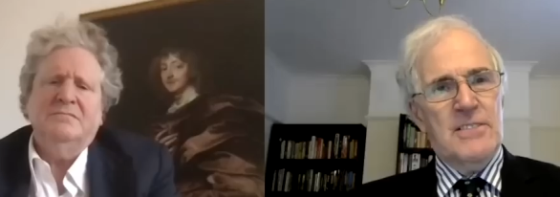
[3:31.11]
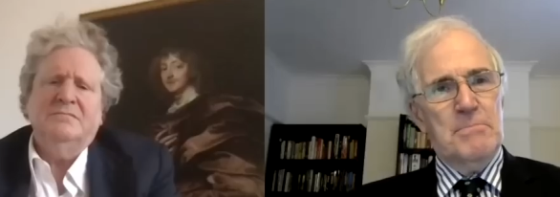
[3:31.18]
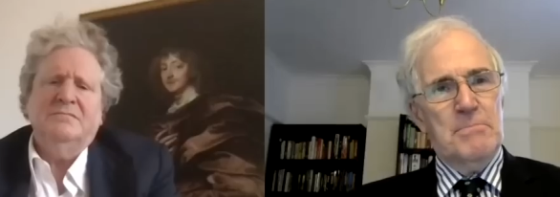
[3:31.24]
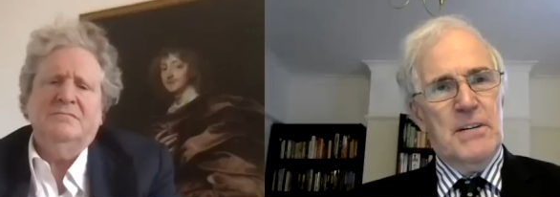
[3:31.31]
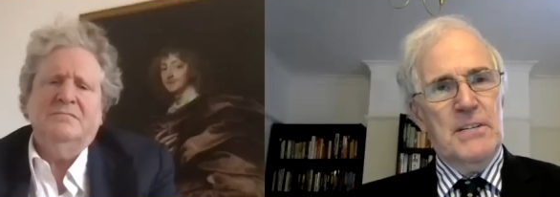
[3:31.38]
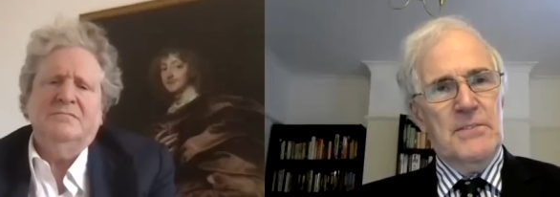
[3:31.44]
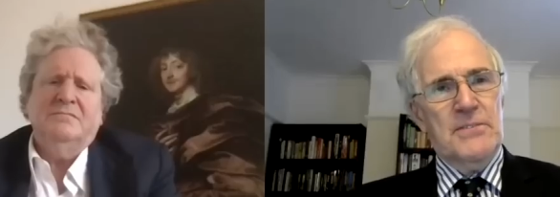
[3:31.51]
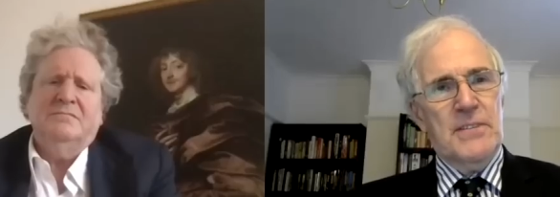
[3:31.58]

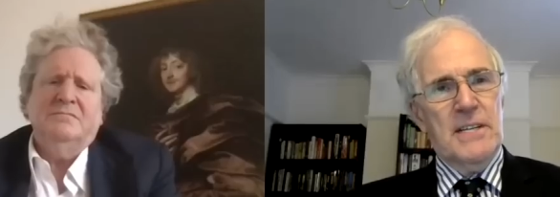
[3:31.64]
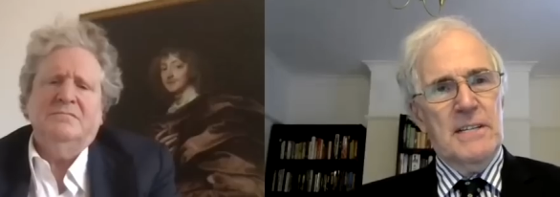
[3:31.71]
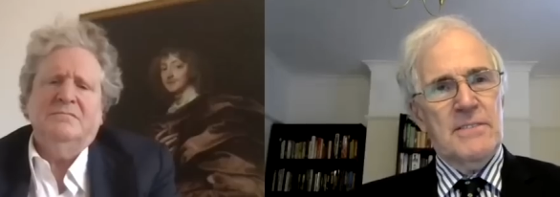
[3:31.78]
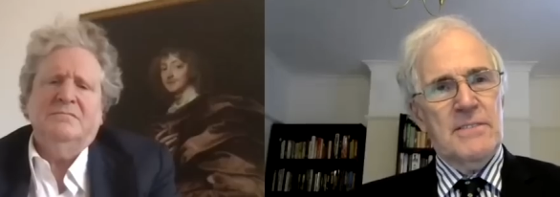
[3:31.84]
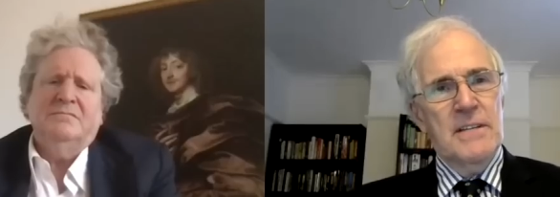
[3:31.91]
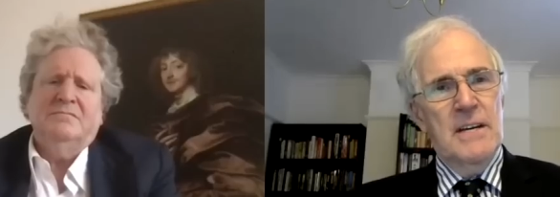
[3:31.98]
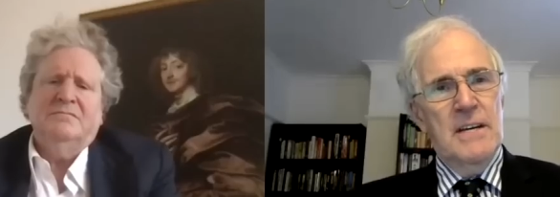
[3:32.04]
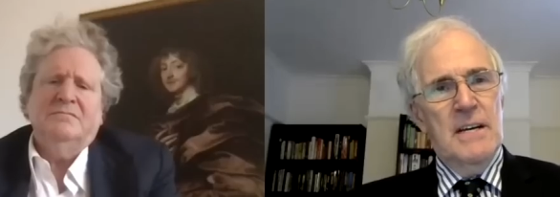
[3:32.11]
Speaker 1: process.
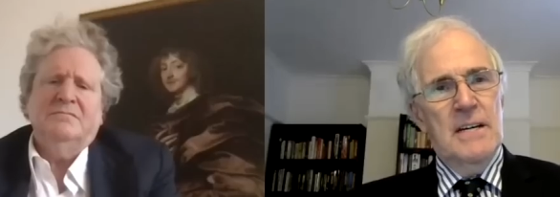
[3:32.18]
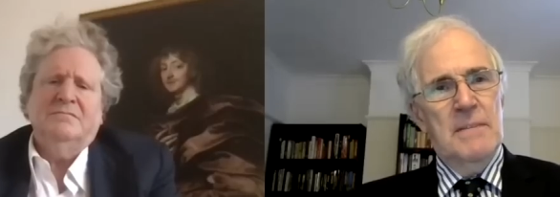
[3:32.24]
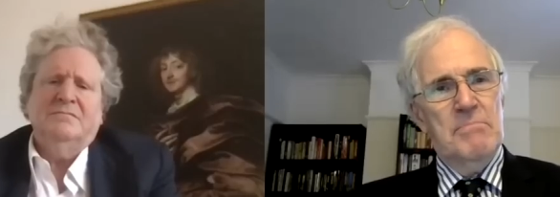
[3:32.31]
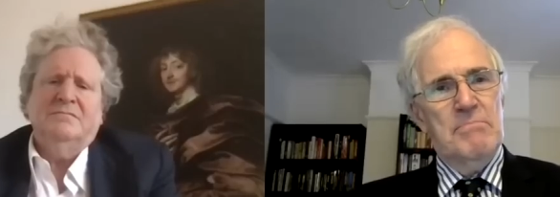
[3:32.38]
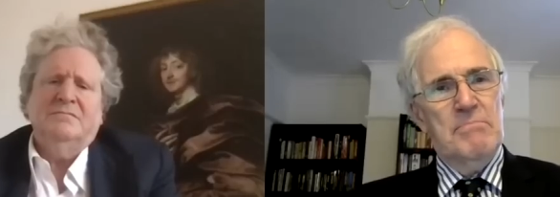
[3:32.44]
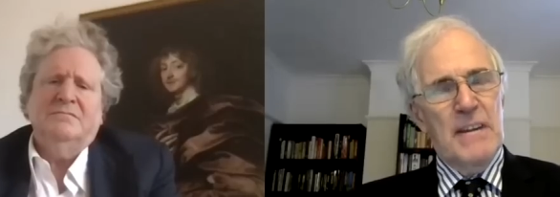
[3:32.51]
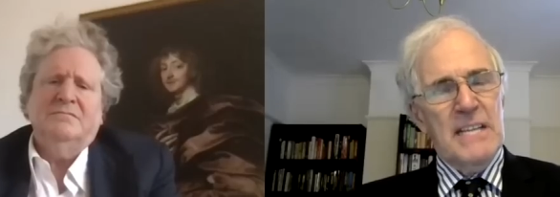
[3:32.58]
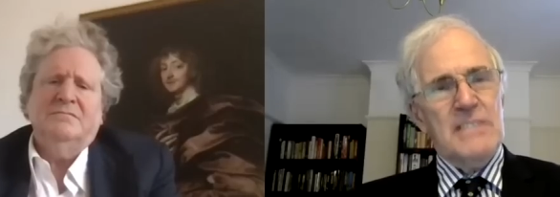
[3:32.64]
Um,
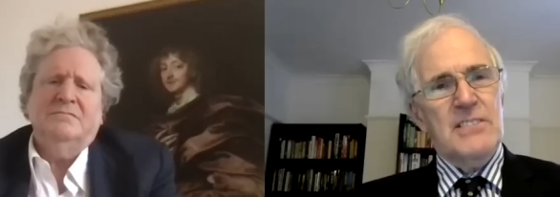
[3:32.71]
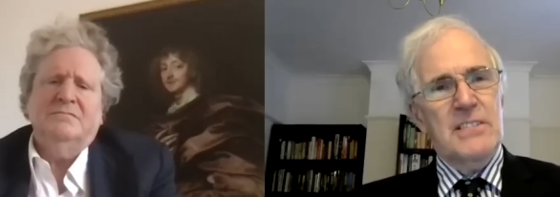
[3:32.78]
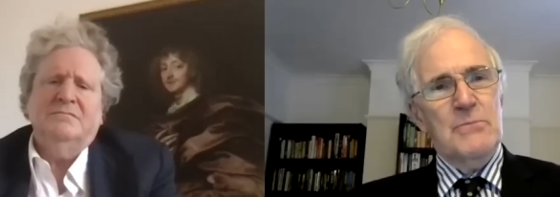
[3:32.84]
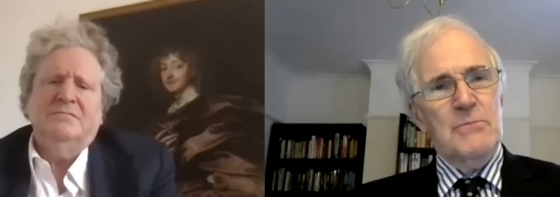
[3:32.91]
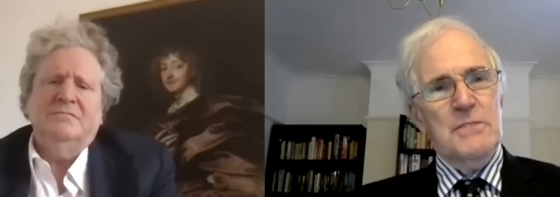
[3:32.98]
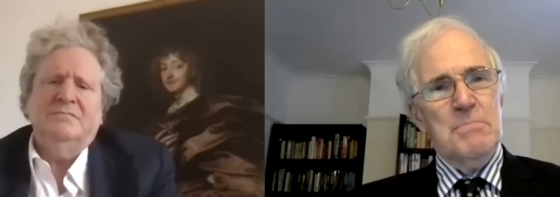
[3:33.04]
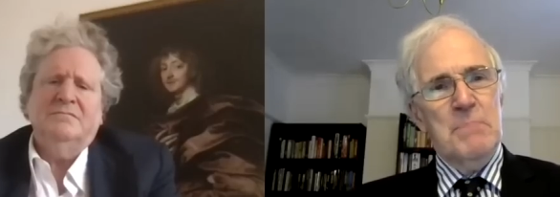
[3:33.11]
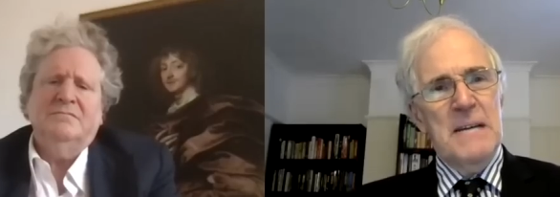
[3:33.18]
Brexit
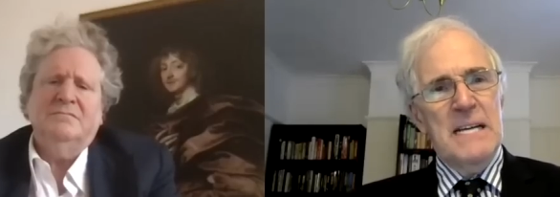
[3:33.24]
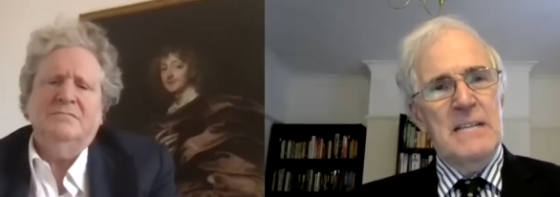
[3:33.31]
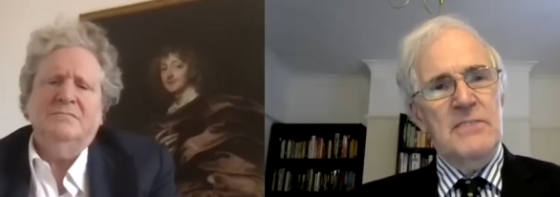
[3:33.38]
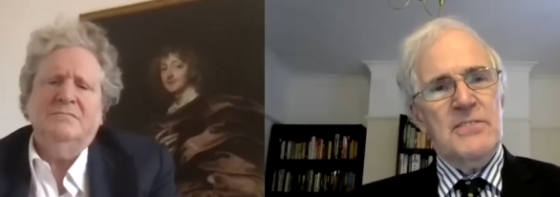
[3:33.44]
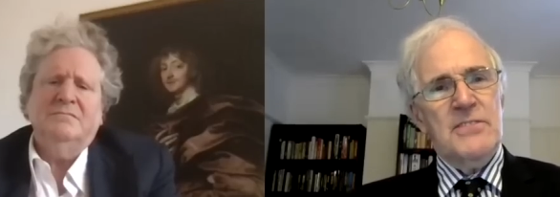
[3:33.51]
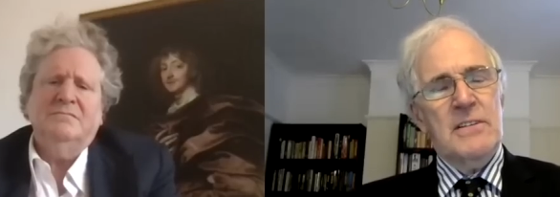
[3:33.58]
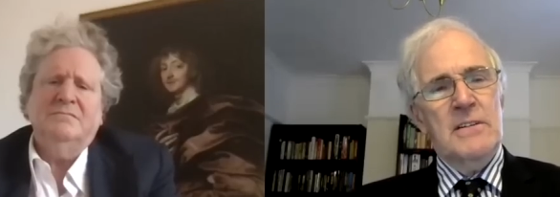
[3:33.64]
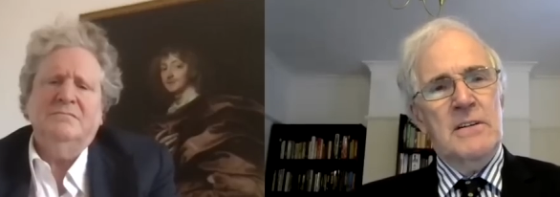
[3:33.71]
was based
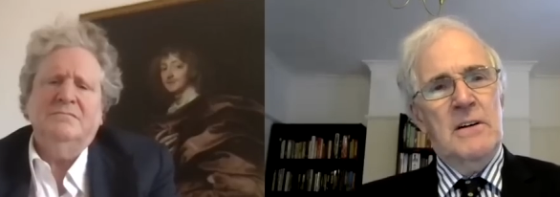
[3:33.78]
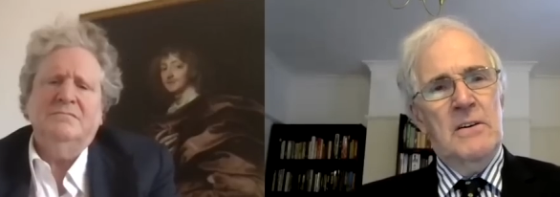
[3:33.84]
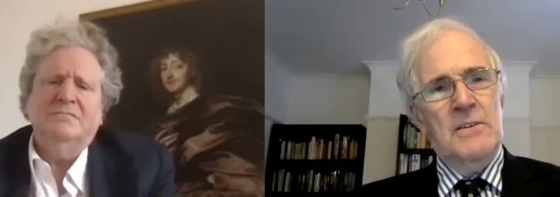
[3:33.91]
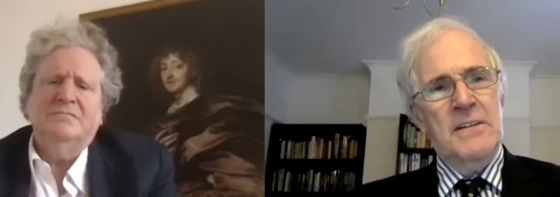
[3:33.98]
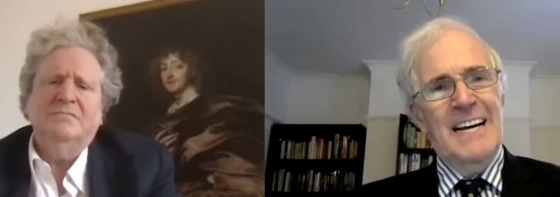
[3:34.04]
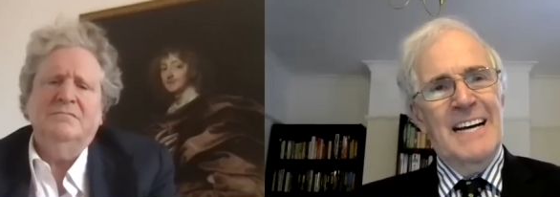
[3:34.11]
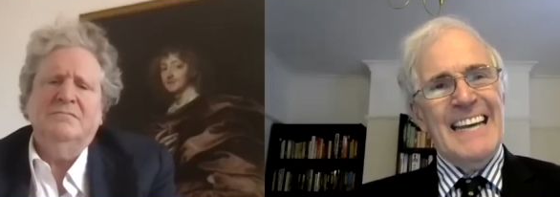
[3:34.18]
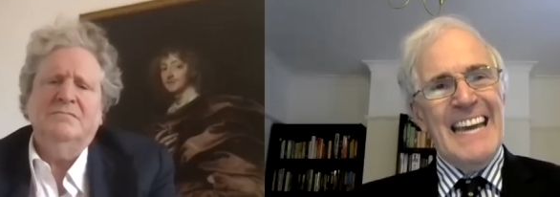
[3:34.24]
uh, on
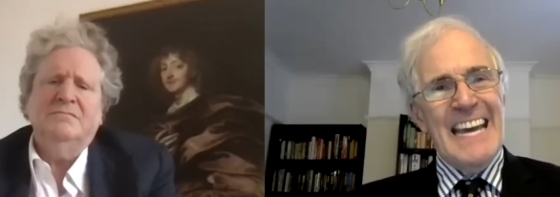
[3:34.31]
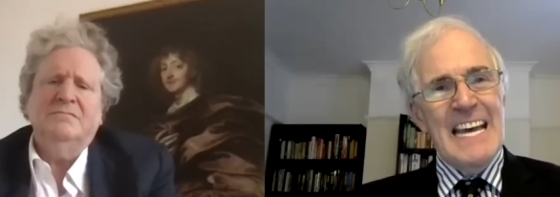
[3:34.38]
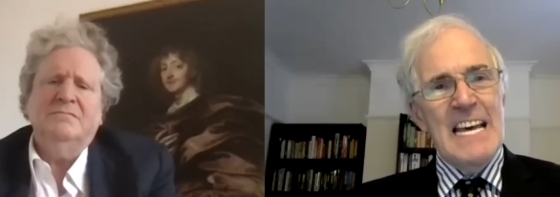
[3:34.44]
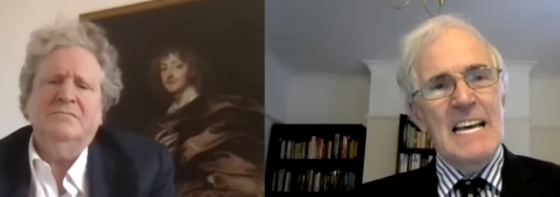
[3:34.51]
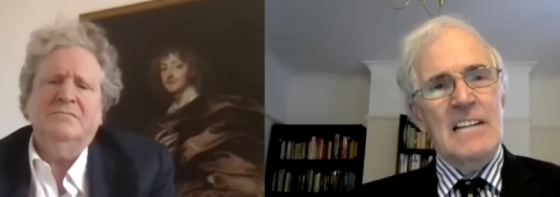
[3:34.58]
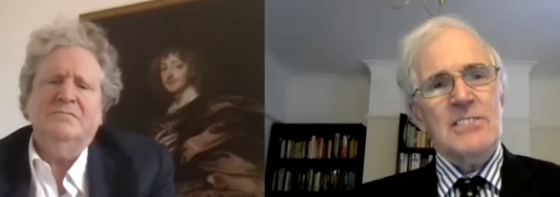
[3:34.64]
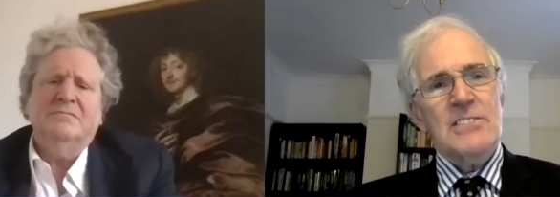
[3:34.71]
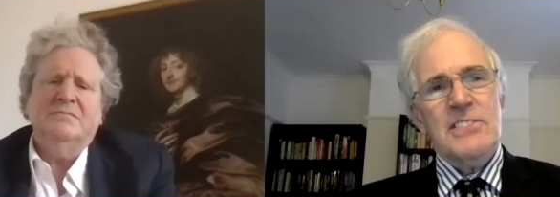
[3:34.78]
a
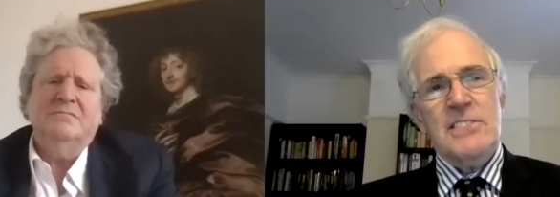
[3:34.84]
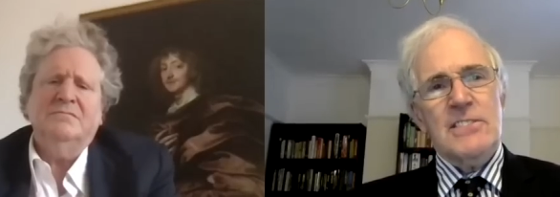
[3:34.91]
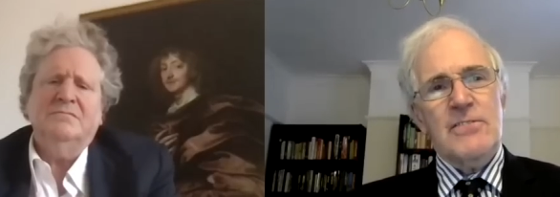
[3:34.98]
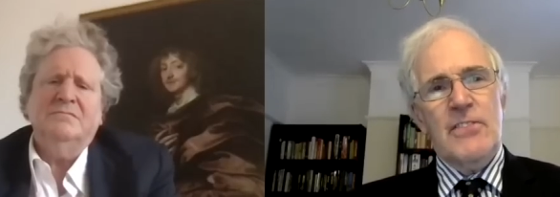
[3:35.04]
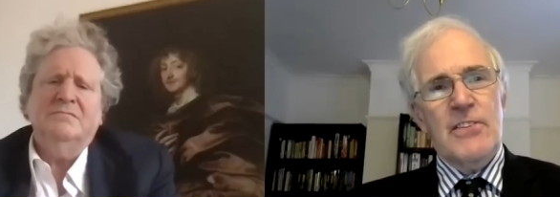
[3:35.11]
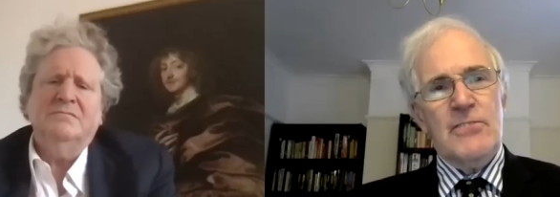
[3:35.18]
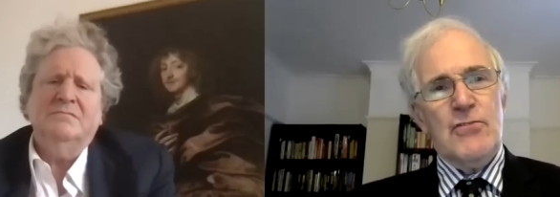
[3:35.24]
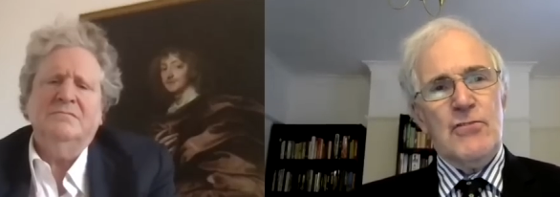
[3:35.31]
carelessness for the
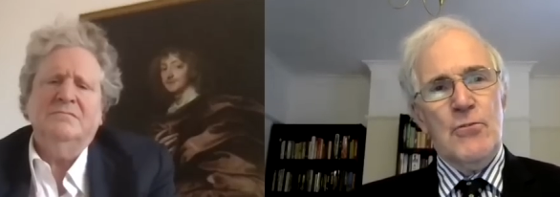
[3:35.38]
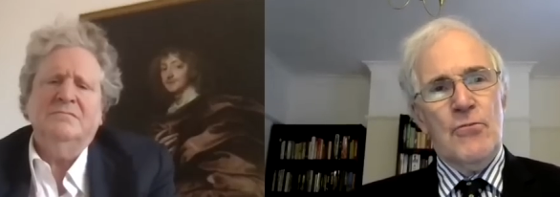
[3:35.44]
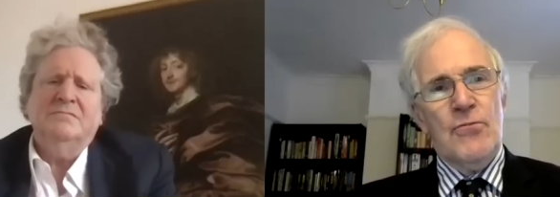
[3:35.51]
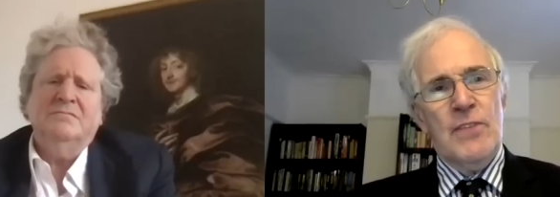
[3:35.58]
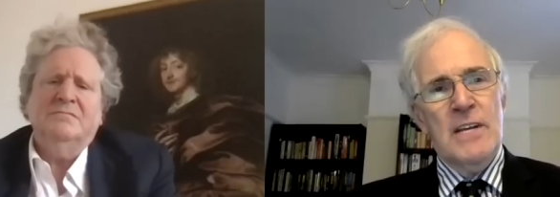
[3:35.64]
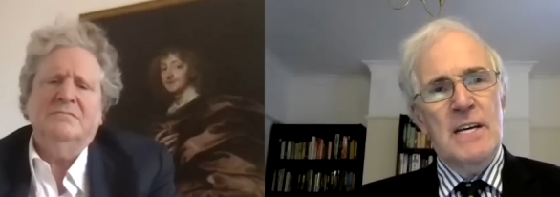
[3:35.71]
truth.